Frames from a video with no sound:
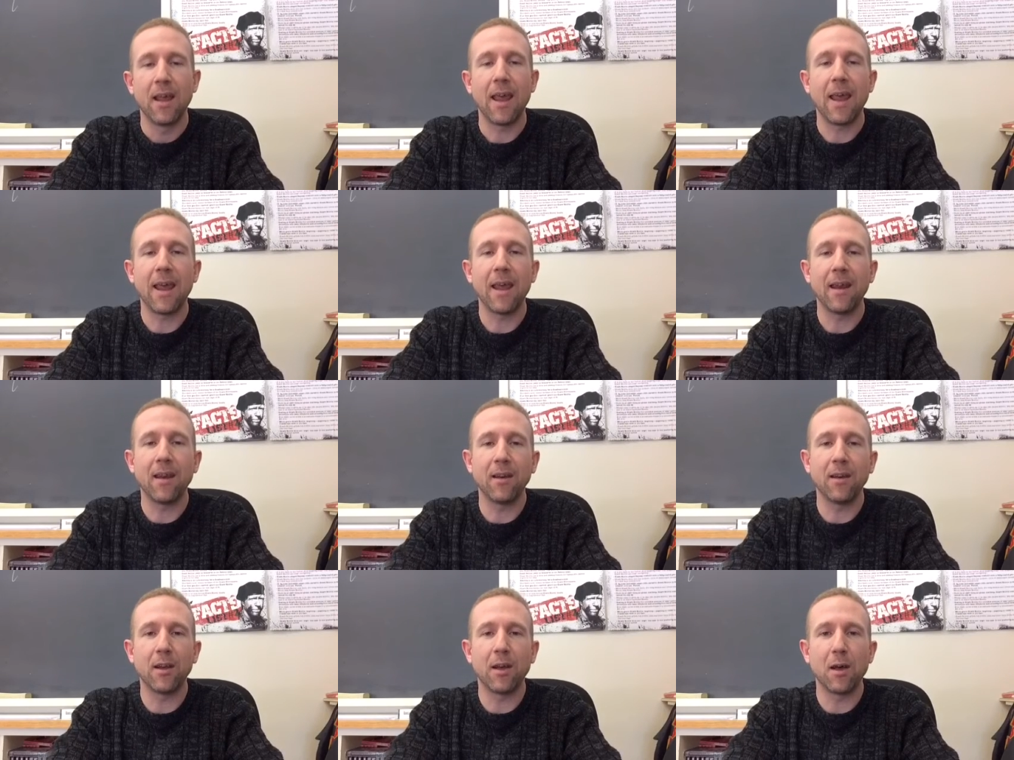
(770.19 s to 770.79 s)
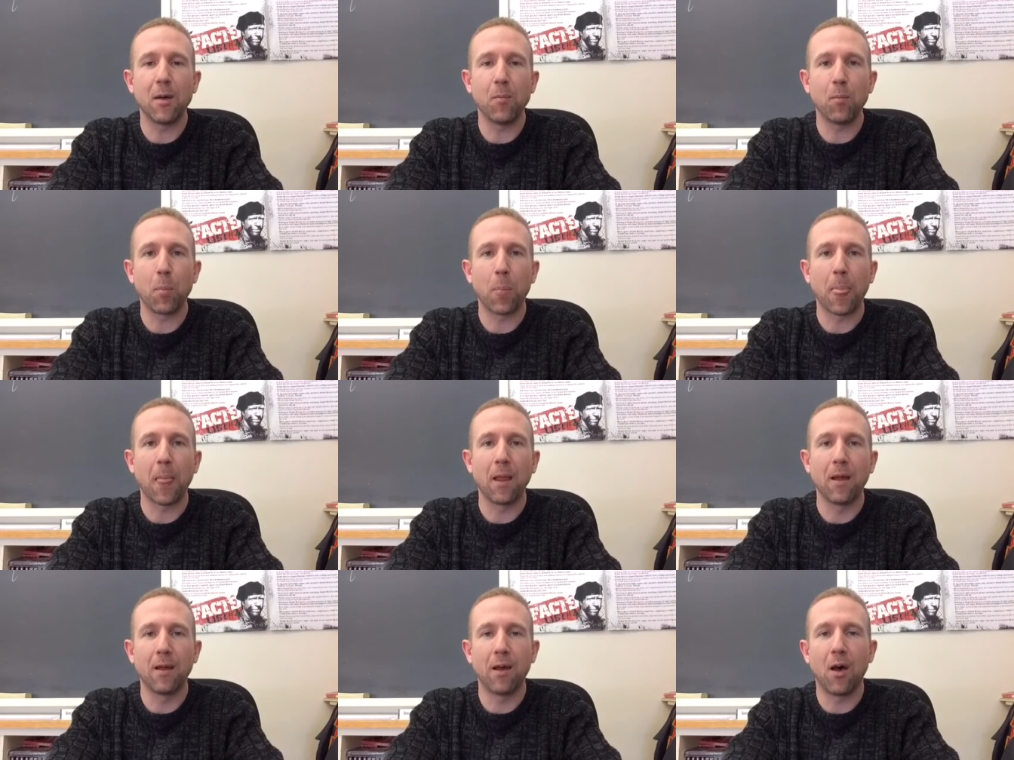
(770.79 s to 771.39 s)
and
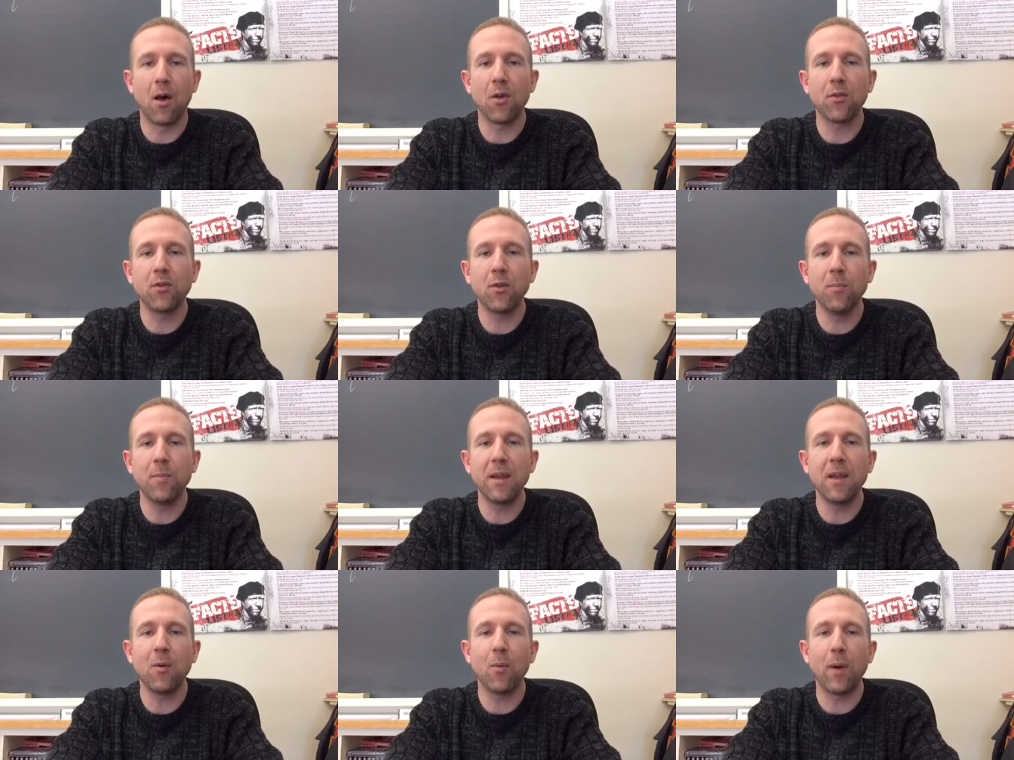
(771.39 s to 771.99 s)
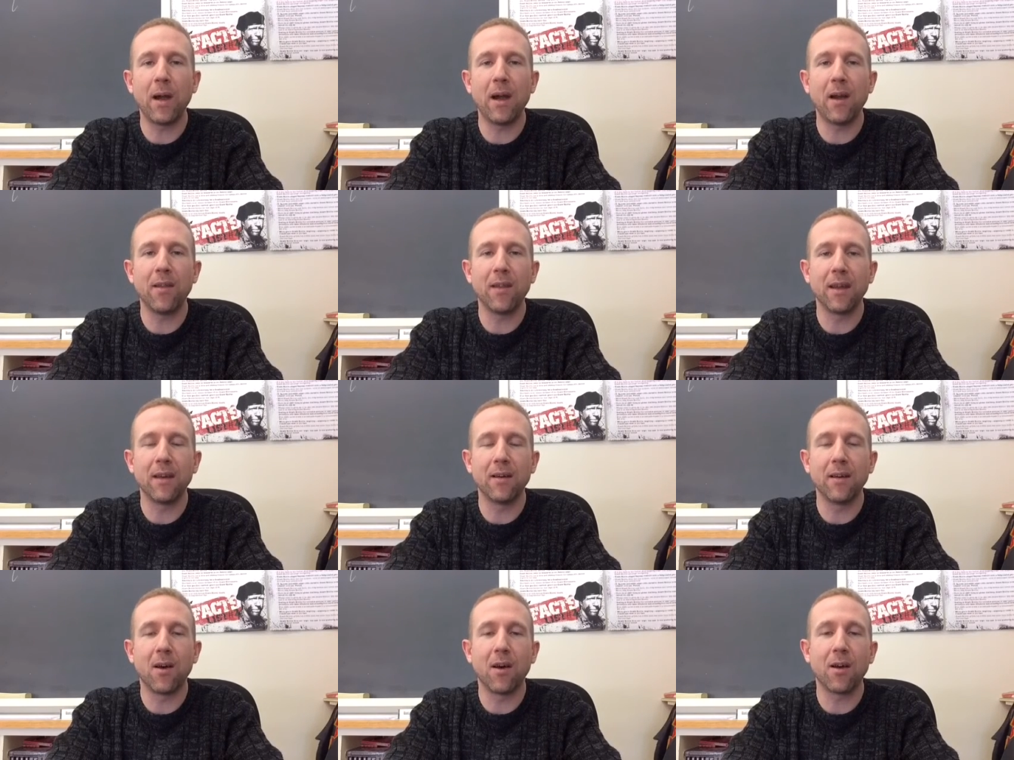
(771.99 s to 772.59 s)
also be aware
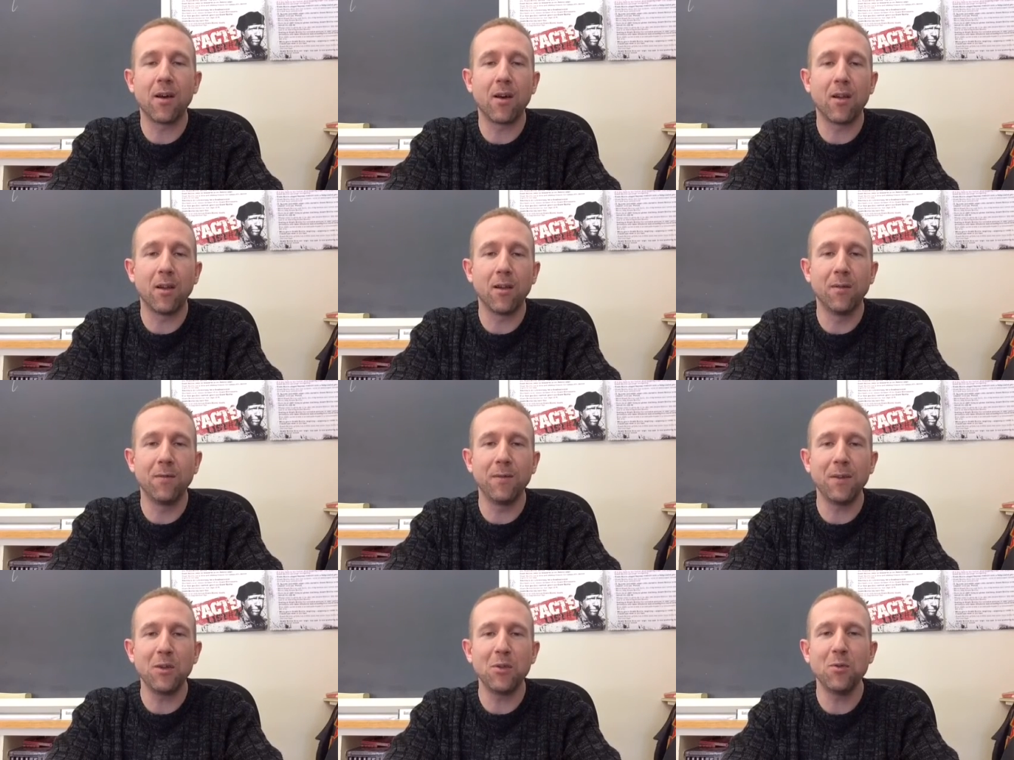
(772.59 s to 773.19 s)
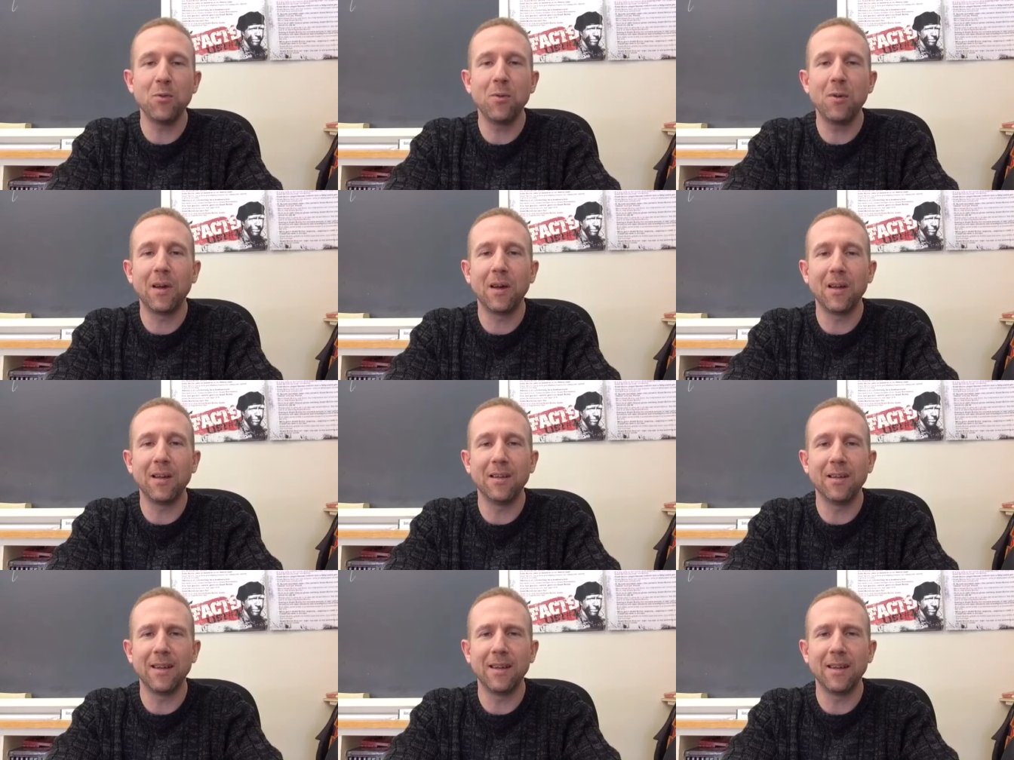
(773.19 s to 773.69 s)
that not all of you